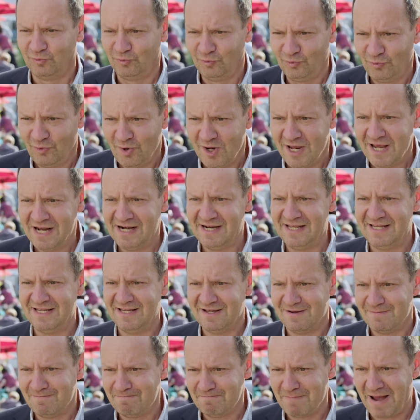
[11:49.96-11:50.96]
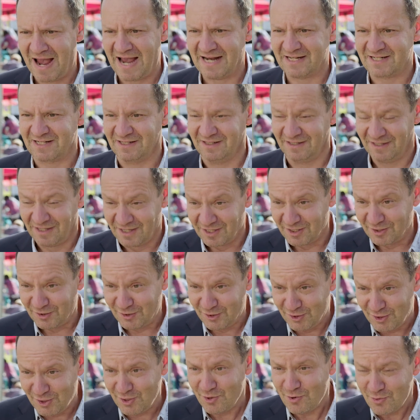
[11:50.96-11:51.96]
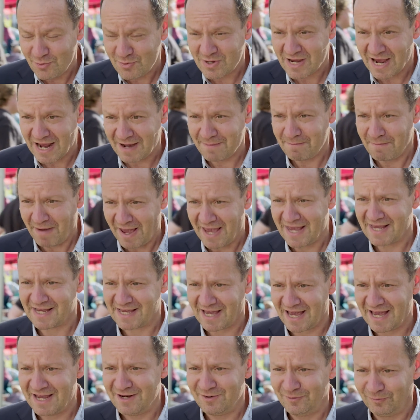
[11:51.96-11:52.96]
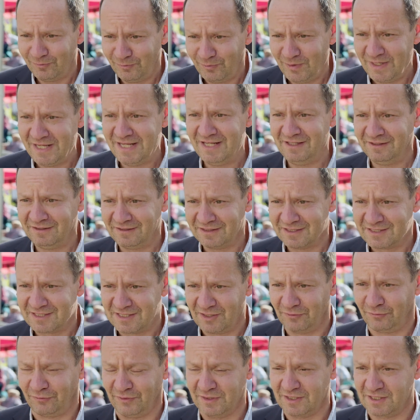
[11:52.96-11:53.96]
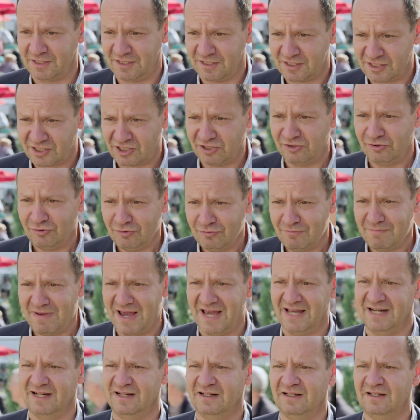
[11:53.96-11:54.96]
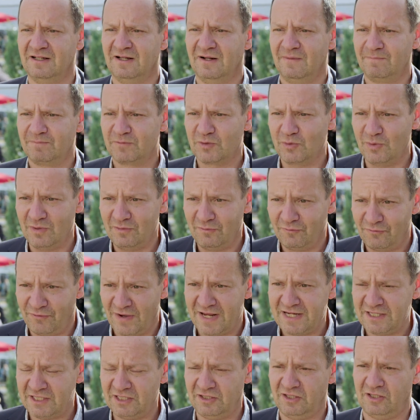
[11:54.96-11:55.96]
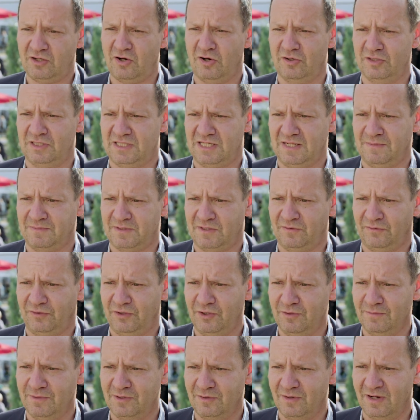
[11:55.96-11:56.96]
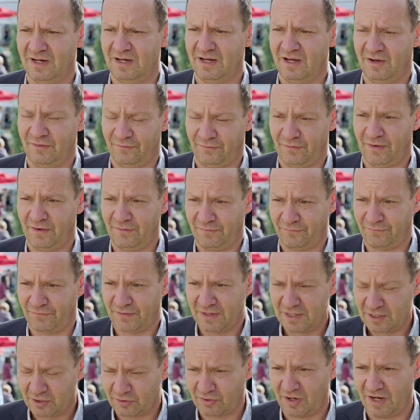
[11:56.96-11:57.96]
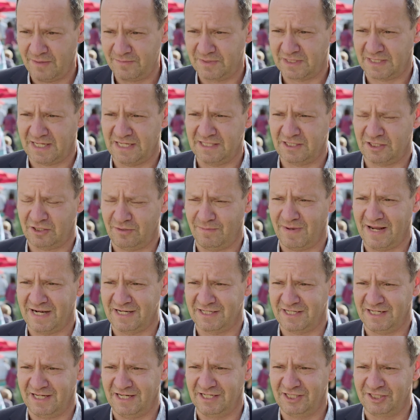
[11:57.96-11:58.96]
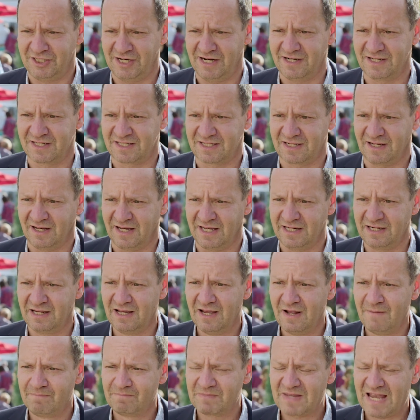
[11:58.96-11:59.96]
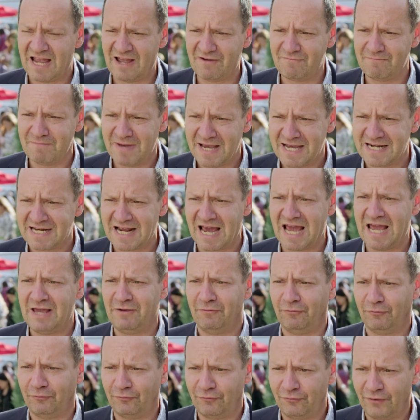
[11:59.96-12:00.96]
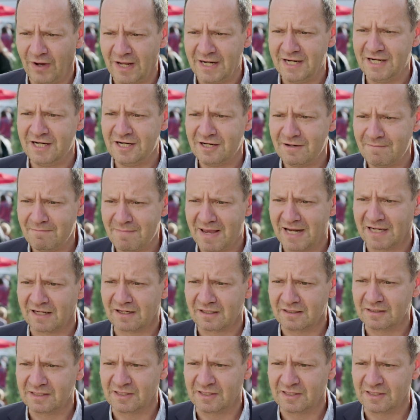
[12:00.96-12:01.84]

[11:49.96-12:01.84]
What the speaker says: really matter. You can make a real difference. The two men who invented the concepts of of crimes against humanity and genocide have made a fundamental